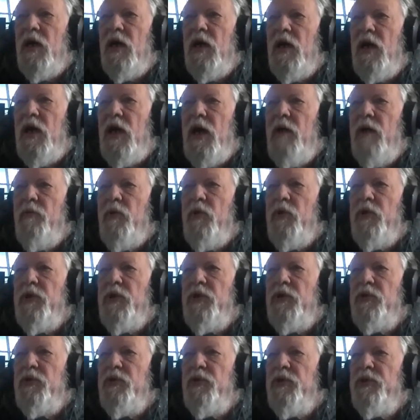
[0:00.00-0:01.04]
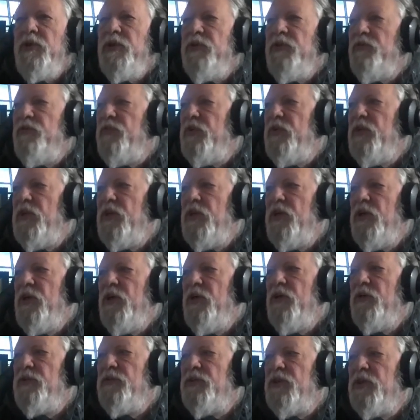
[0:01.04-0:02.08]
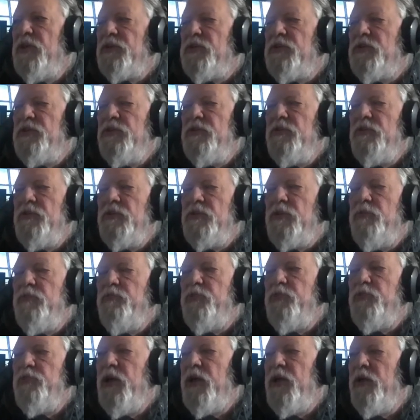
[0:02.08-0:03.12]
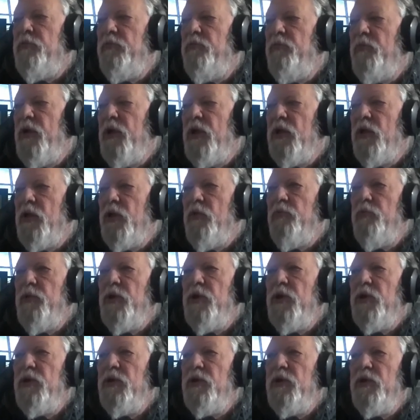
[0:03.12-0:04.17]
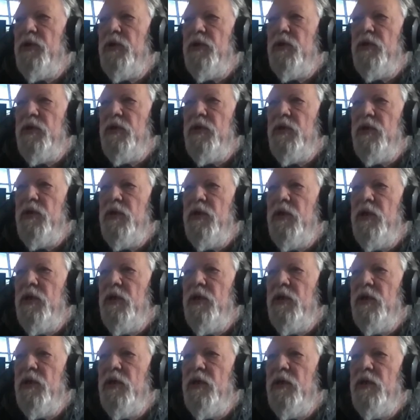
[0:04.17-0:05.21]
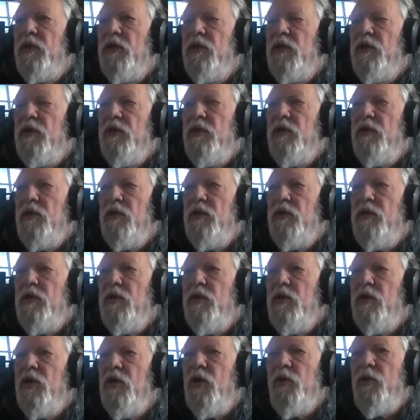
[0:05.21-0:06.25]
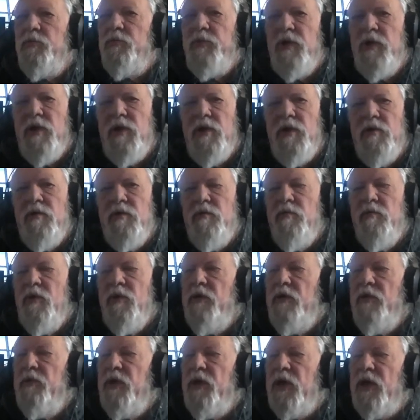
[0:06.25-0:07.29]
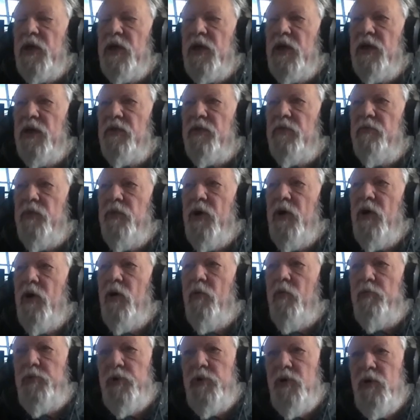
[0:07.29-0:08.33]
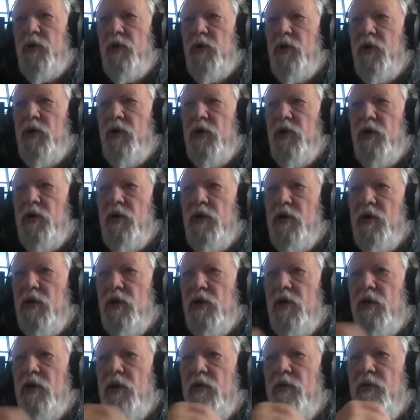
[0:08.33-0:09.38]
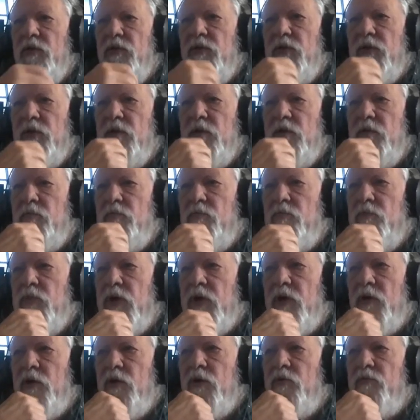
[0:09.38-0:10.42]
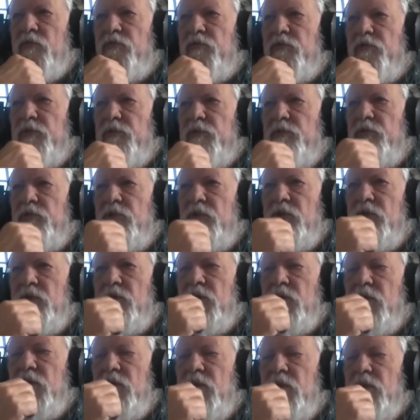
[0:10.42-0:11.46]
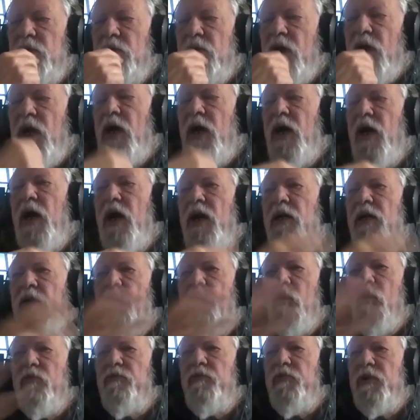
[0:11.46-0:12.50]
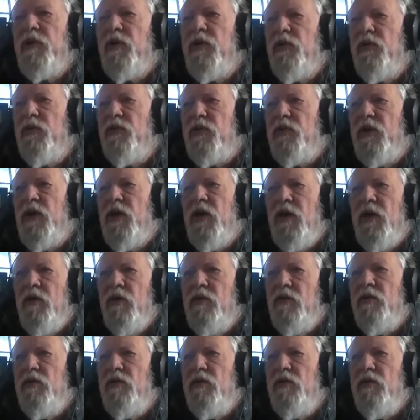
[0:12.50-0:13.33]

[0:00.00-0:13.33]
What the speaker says: I'm only doing this video just to complain a little bit and hope that maybe I can get some help other than my own flimsy. I know I'll figure this out.